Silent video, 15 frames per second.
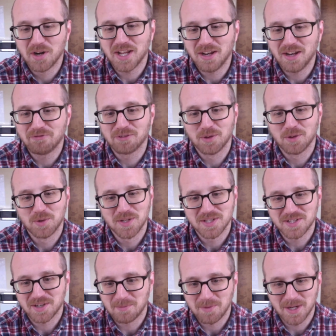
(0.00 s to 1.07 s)

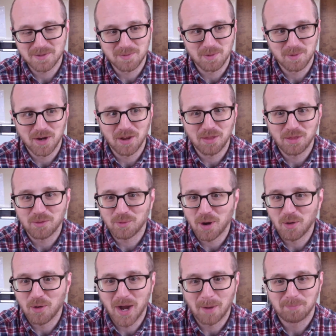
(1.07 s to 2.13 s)
influencer makes me want to
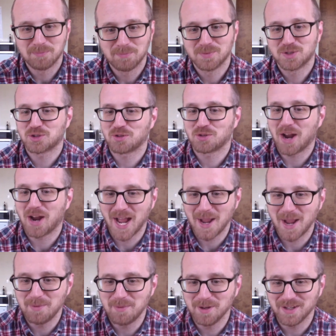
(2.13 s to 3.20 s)
throw up. Oh,
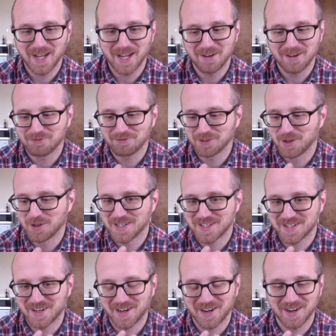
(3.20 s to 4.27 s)
Tribe shit.
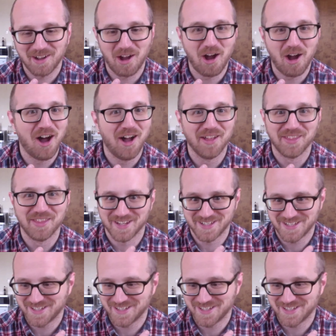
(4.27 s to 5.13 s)
influencer, all this